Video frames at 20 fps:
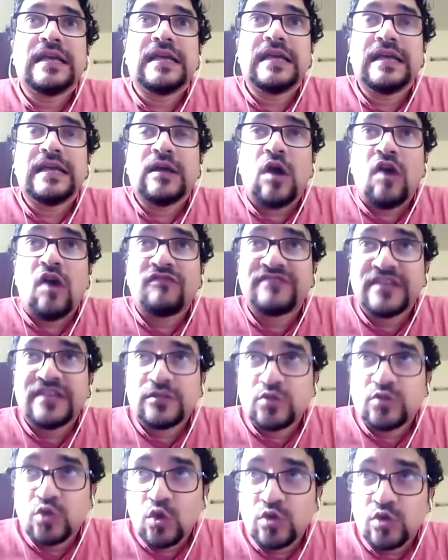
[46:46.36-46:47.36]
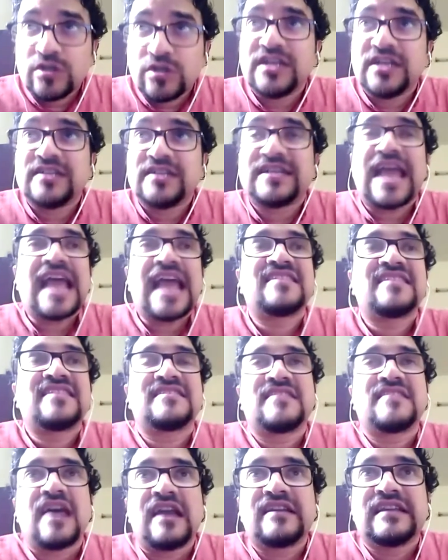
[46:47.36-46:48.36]
of the total tax
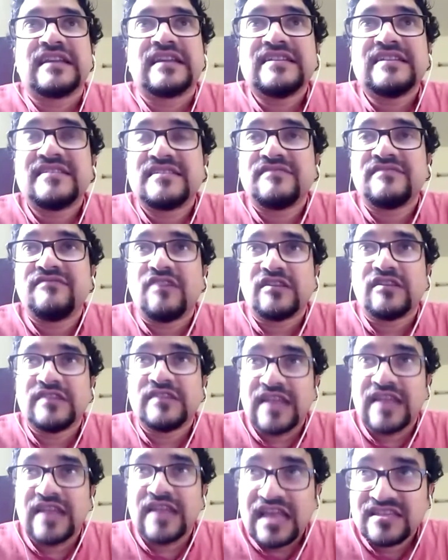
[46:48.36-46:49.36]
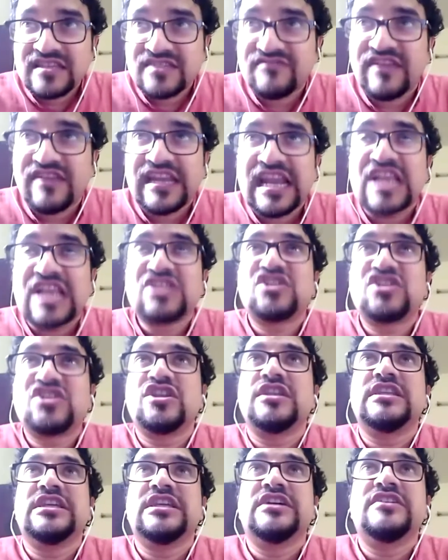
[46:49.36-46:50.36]
target for the last financial
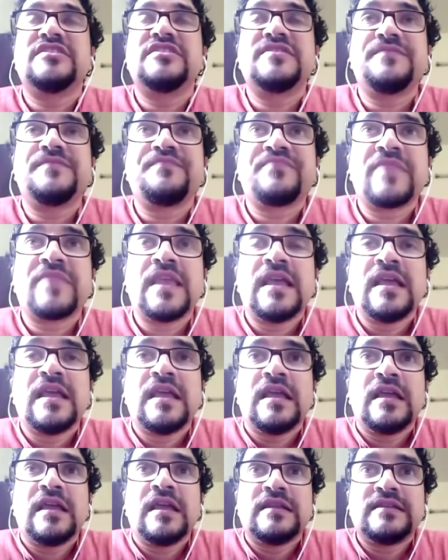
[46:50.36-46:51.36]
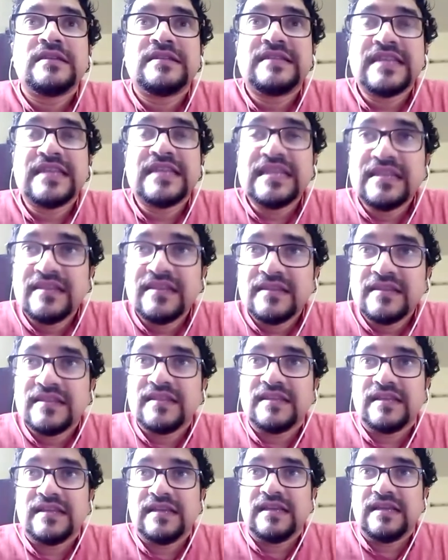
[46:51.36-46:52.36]
year, till
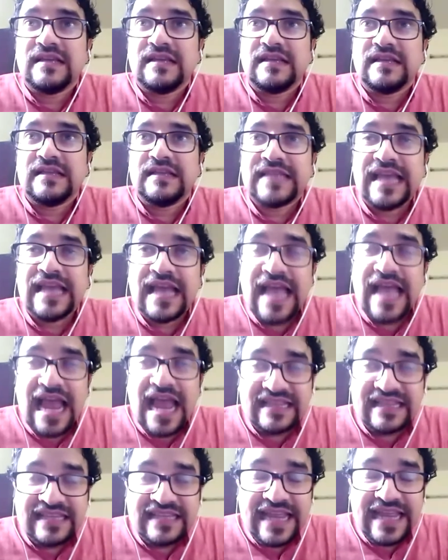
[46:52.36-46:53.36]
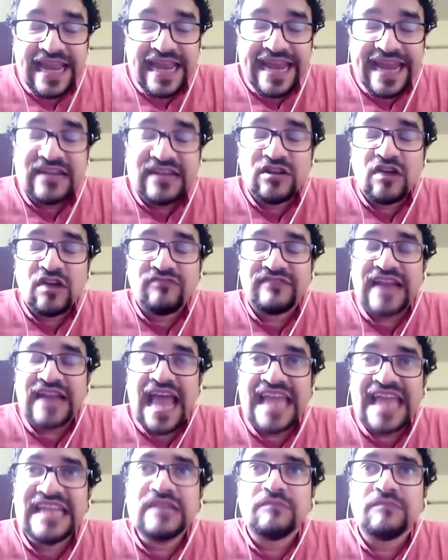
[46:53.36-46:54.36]
at the end of
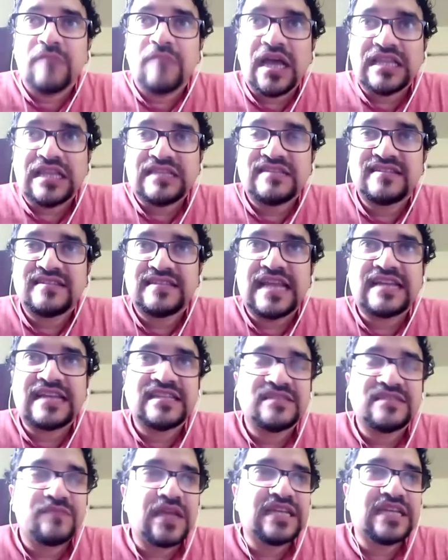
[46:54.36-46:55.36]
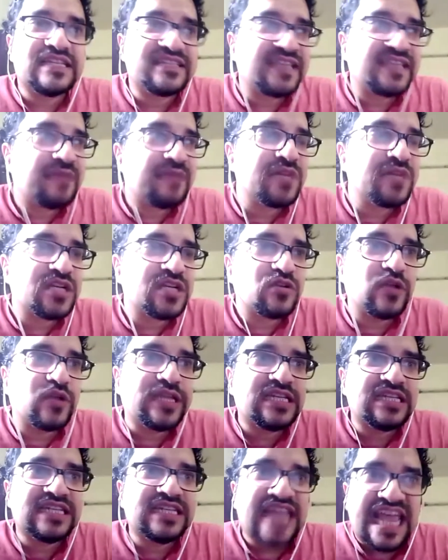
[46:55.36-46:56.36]
9 months, that is by December
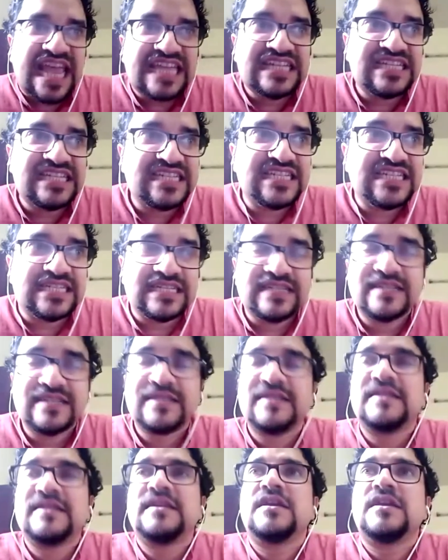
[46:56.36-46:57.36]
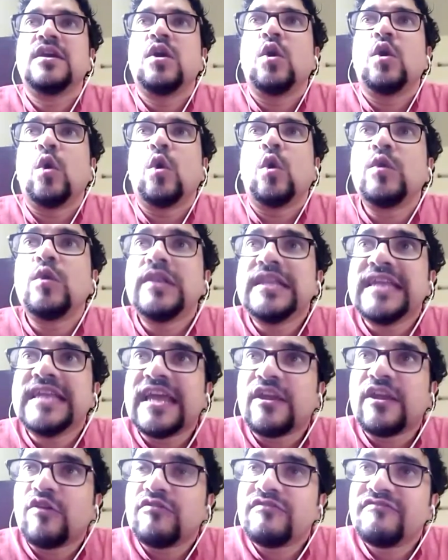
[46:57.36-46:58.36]
2019, only
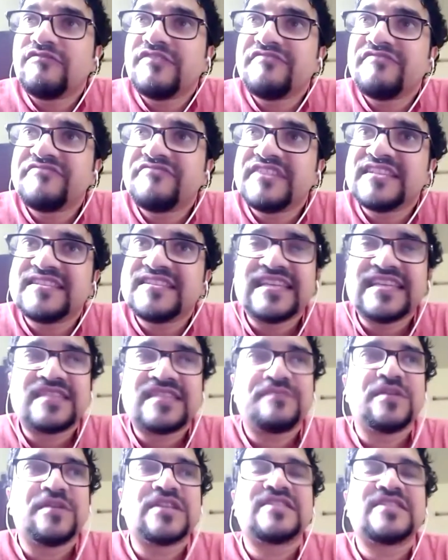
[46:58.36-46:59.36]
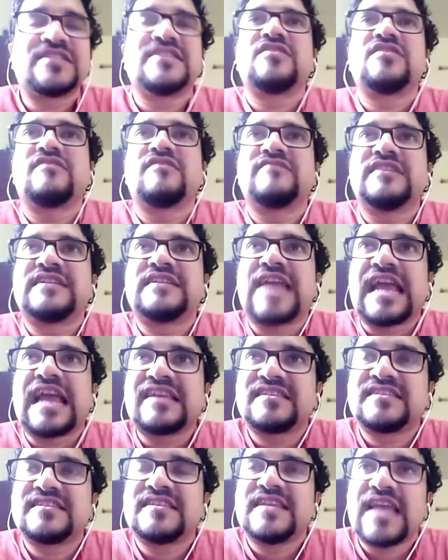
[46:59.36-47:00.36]
around 56% of the
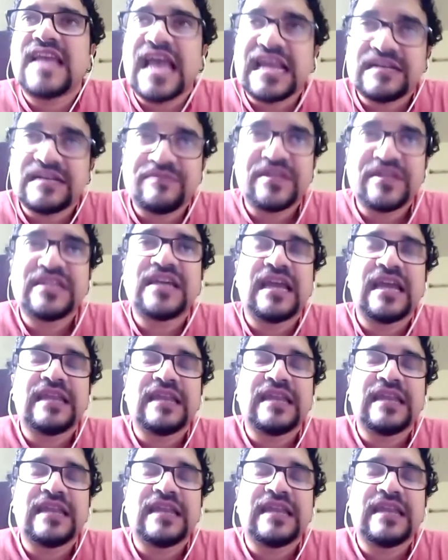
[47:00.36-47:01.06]
tax had been collected.